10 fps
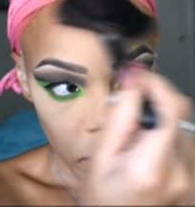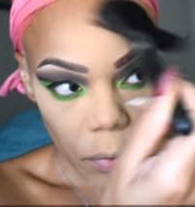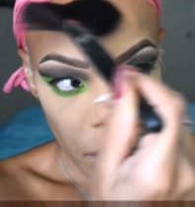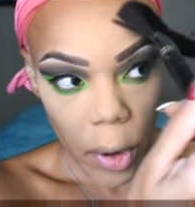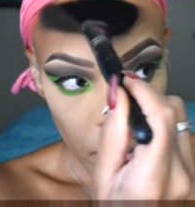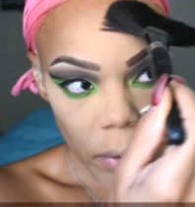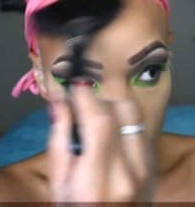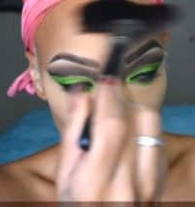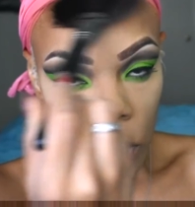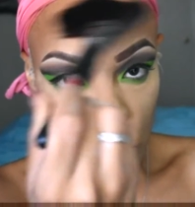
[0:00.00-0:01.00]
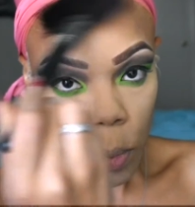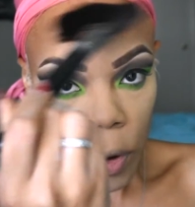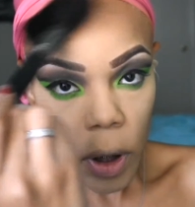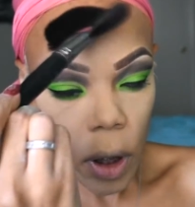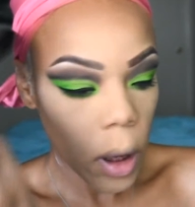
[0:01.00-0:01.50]
to remember that when you
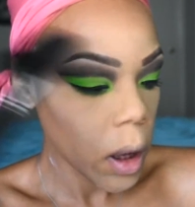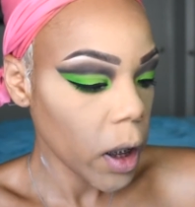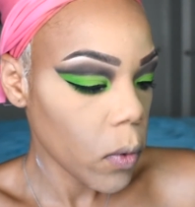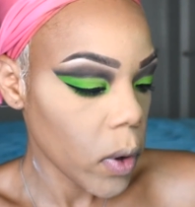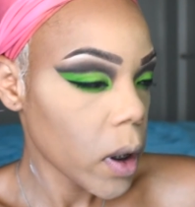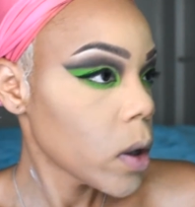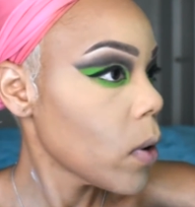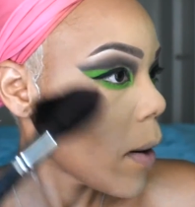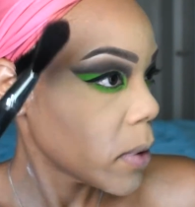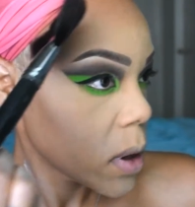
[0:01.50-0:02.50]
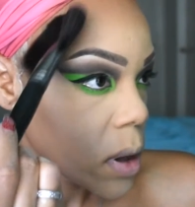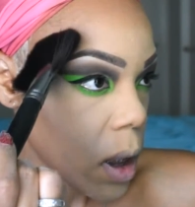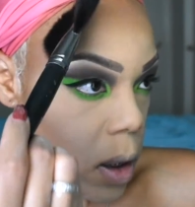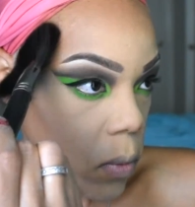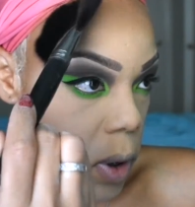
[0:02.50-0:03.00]
put liquid, you have to
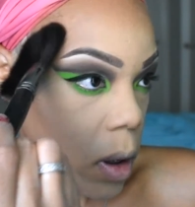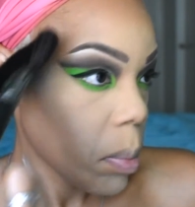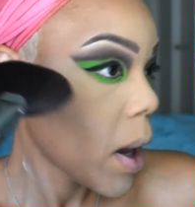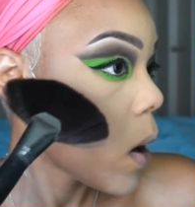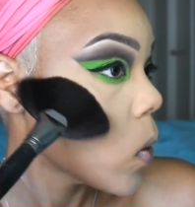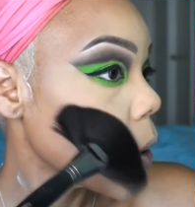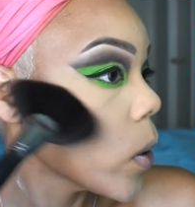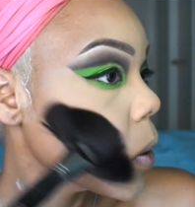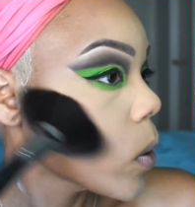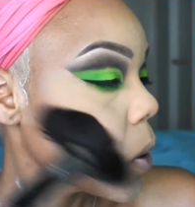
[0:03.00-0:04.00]
set it with the powder.